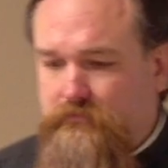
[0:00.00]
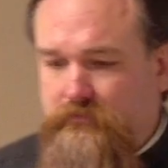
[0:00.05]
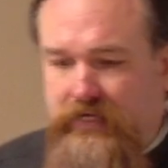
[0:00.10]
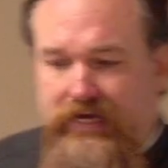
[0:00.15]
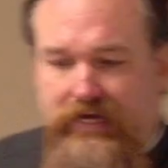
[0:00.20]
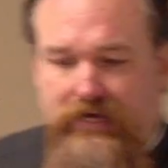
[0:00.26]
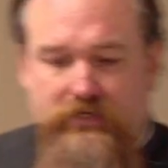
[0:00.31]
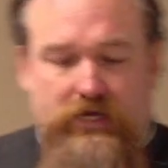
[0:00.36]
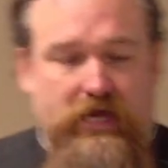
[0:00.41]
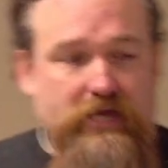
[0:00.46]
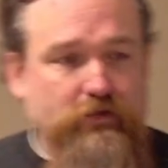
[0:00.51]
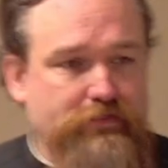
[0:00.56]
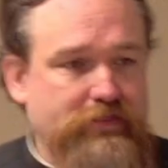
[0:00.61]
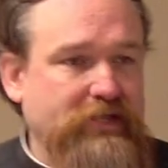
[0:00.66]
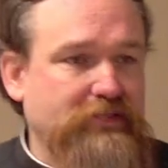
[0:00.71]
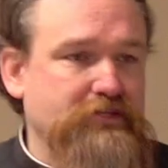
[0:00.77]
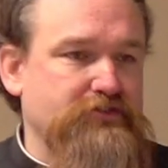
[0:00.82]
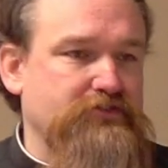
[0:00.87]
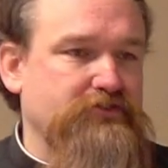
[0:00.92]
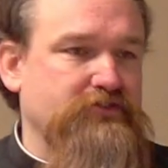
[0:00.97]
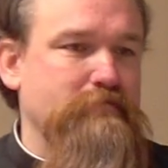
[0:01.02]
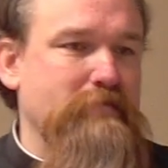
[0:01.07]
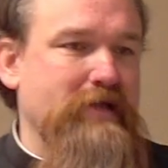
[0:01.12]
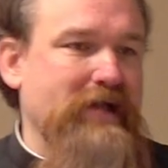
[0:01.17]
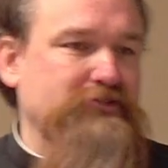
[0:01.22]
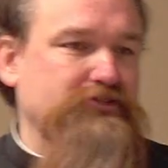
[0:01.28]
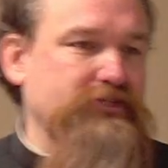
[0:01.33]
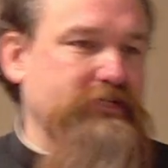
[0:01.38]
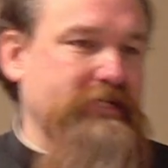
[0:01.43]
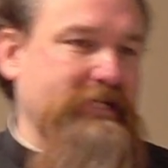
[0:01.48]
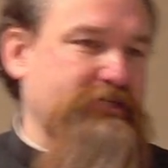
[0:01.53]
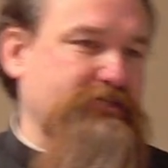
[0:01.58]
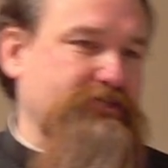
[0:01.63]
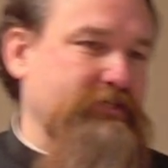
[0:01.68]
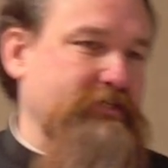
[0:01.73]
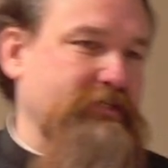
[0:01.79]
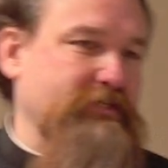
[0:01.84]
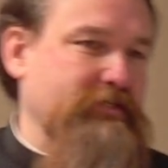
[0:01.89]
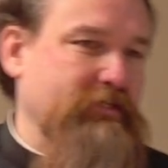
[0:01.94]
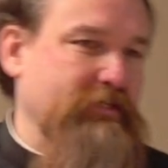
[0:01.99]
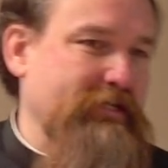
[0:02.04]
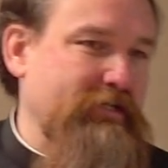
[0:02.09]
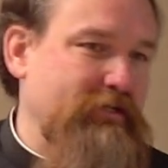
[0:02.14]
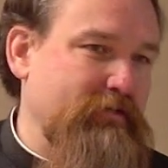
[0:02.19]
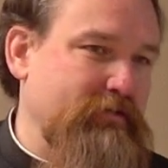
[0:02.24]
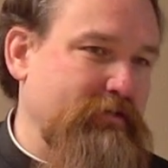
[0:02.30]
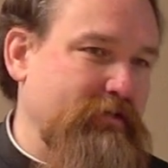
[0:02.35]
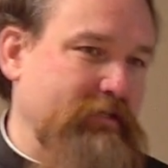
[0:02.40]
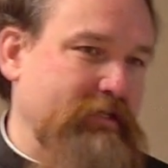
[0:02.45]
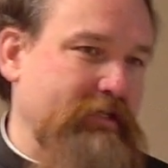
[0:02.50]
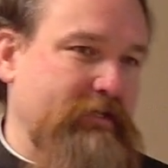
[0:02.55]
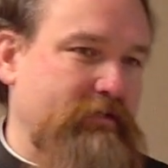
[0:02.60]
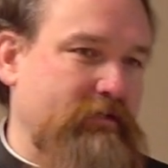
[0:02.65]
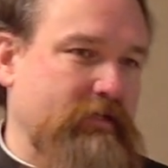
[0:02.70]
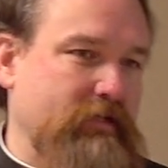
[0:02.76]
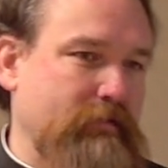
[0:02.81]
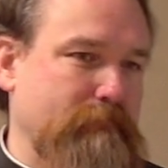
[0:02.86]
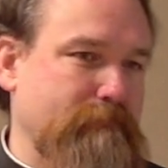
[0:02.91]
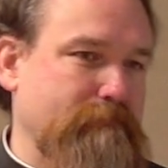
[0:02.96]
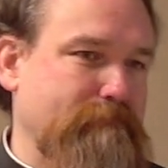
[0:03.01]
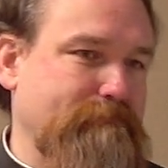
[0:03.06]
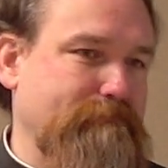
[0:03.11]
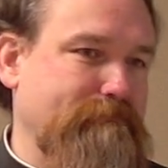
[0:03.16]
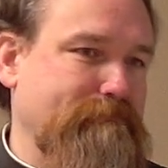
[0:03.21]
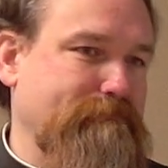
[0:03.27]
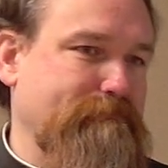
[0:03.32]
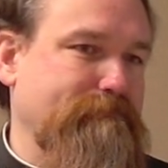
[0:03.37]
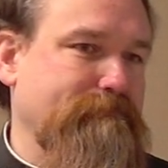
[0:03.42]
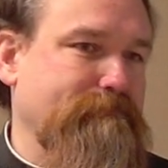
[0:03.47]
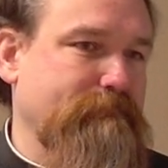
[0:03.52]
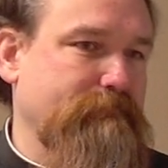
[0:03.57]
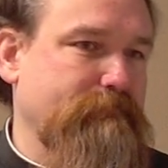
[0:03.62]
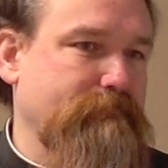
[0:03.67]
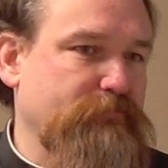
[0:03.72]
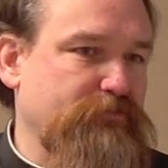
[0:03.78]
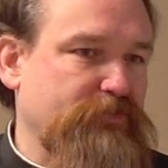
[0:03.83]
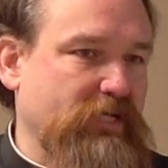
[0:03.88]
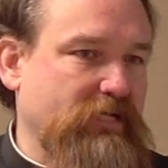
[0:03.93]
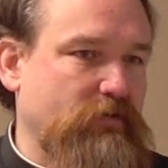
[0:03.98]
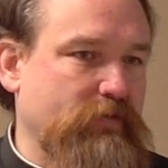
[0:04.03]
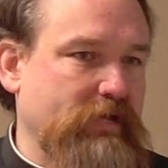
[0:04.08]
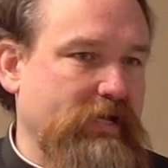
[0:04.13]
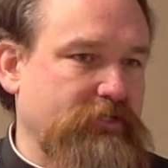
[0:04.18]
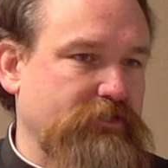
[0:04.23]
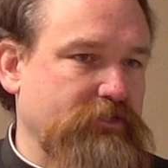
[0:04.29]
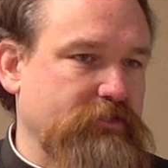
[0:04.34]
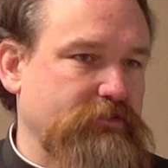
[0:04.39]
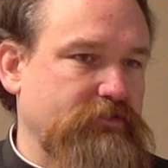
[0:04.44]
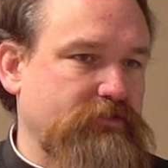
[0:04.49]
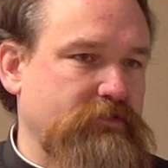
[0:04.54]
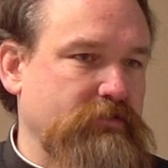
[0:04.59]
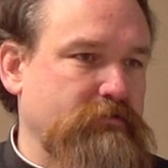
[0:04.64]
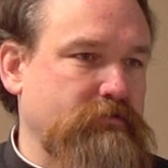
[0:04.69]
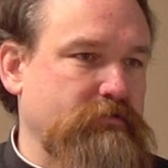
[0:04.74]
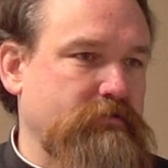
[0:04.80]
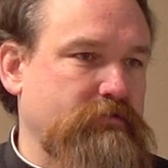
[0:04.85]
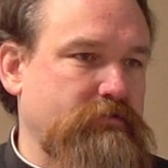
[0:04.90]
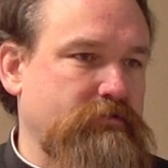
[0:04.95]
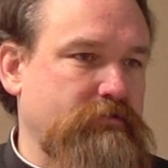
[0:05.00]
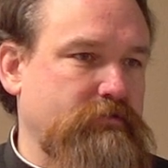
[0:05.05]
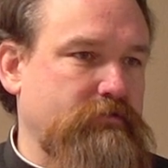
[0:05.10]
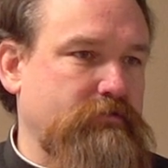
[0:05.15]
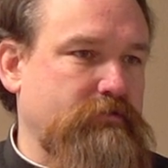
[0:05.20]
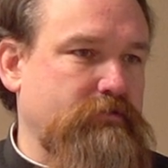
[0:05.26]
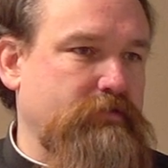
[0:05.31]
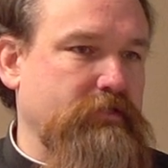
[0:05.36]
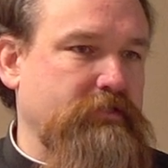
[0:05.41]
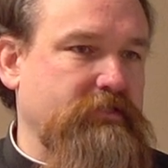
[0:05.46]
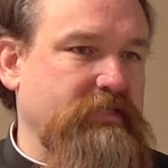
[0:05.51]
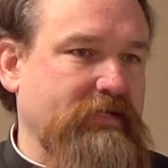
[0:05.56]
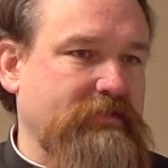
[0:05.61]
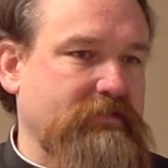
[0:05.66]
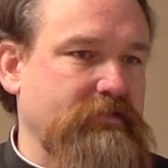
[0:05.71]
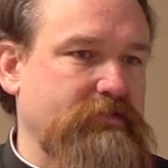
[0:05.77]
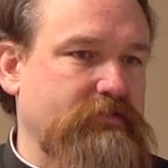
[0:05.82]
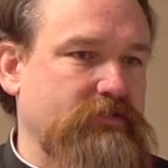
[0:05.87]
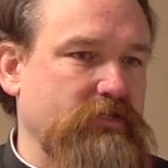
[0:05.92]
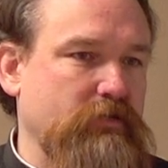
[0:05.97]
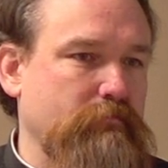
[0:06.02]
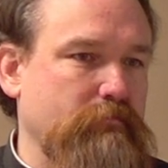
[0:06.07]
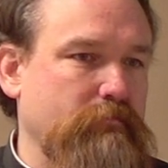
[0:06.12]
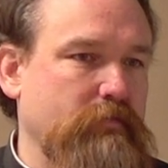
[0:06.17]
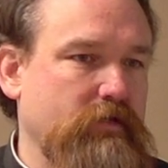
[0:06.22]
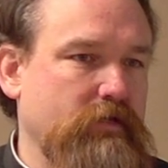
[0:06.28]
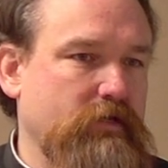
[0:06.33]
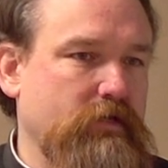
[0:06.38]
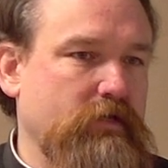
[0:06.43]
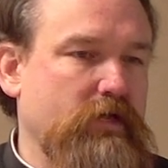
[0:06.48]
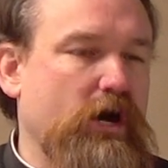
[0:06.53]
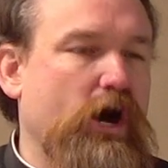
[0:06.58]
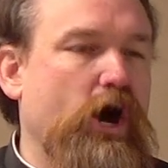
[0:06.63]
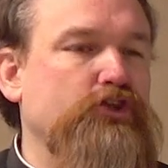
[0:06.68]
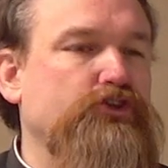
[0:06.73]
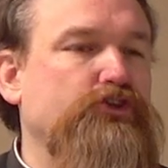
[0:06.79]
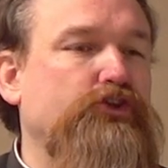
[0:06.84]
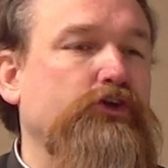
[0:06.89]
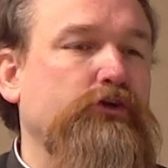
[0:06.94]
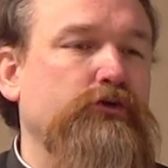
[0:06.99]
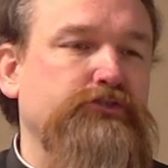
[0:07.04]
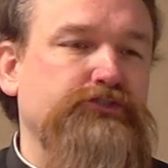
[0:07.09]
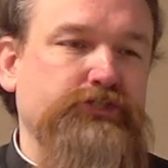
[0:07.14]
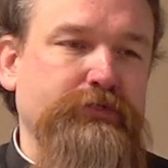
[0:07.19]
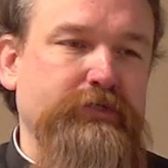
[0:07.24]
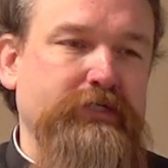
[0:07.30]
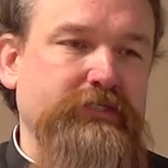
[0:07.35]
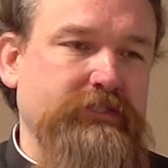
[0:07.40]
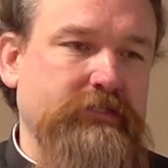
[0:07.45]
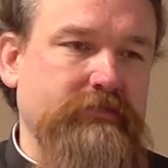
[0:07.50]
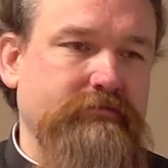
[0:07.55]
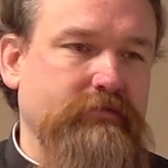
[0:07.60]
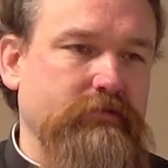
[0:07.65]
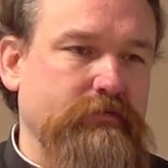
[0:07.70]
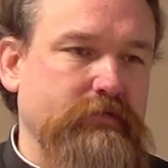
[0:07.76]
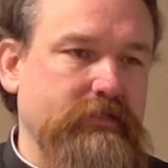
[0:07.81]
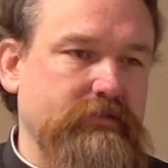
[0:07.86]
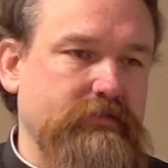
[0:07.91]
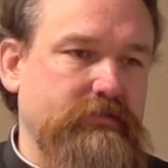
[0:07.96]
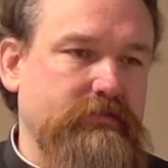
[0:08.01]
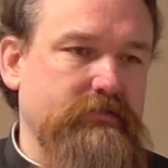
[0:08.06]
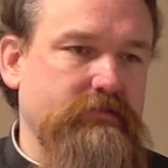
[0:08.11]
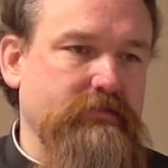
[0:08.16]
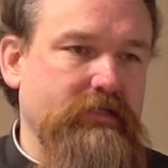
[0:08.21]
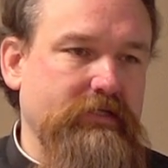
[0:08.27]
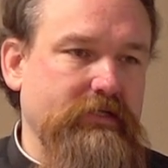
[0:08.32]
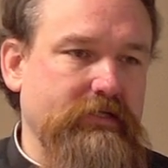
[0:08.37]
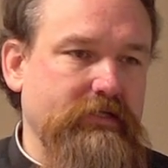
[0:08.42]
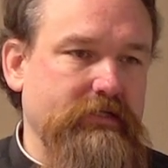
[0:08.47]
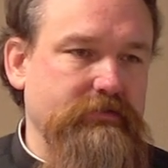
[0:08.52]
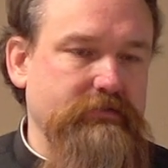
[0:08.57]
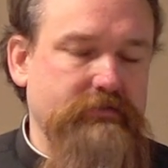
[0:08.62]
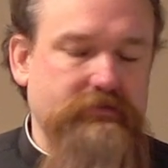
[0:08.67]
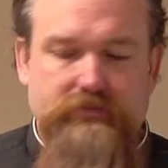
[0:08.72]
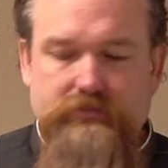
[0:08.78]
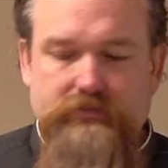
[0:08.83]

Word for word: yeah, I don't think this is imagination that the later, the later um, generations detected some undue Jewish influence in his